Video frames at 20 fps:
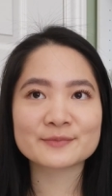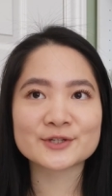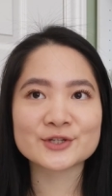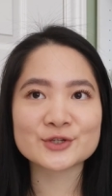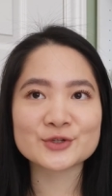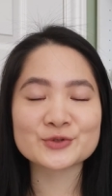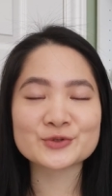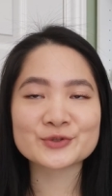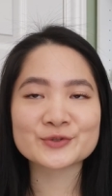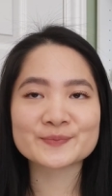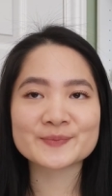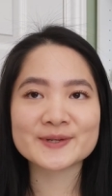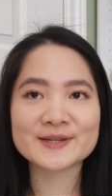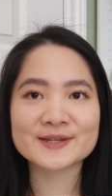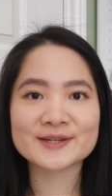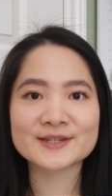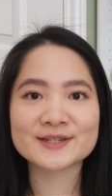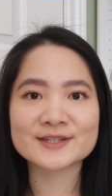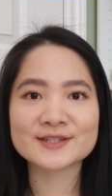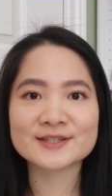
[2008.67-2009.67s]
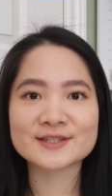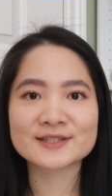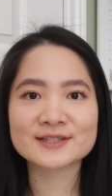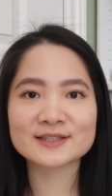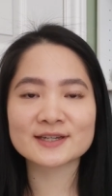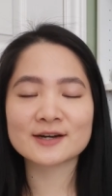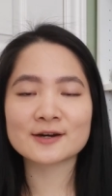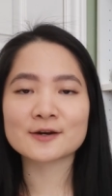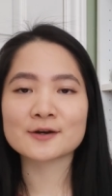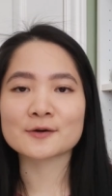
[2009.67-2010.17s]
news because
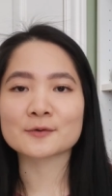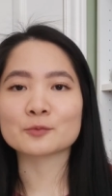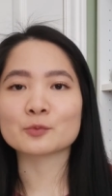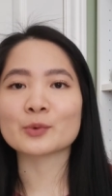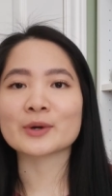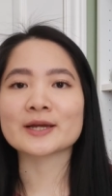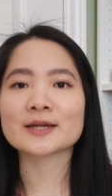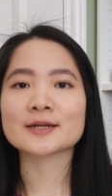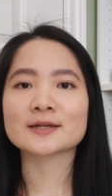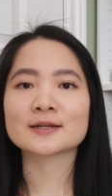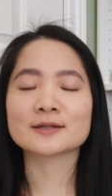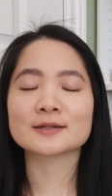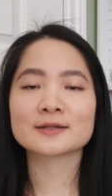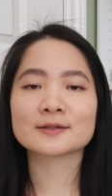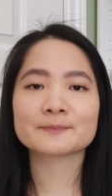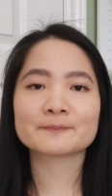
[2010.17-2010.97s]
um, when